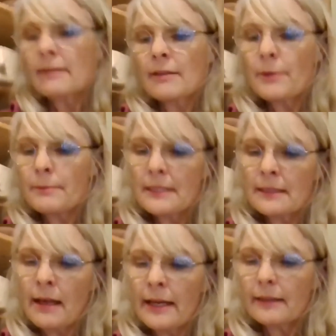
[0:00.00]
So it was
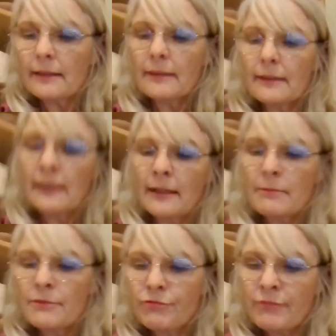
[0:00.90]
like, and I
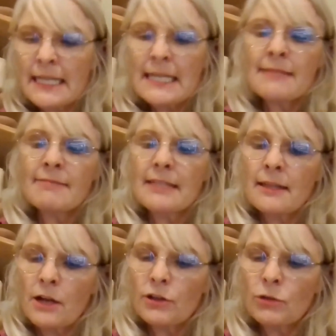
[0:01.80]
was really
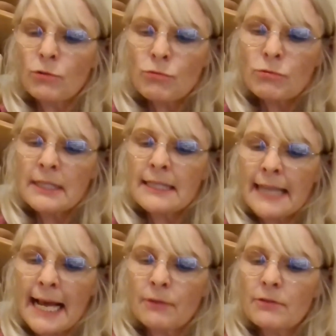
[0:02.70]
researching all these
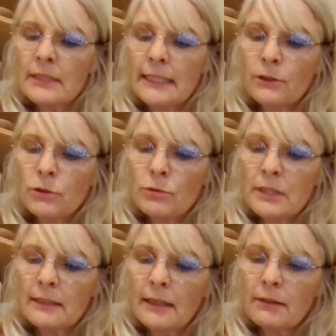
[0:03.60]
counselling
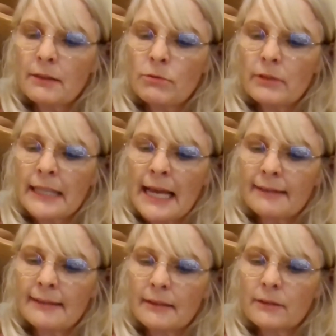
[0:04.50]
courses, and I thought,
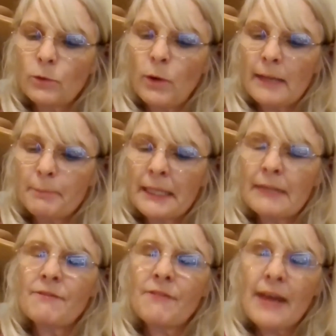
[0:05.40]
yes, it's quite a big
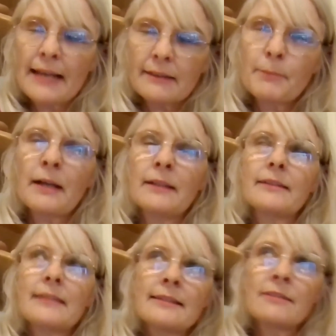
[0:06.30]

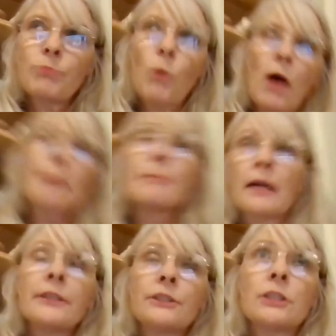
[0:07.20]
investment. This is what I'm
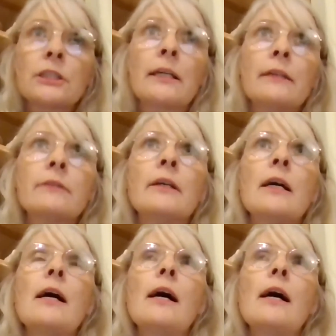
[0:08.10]
going to do.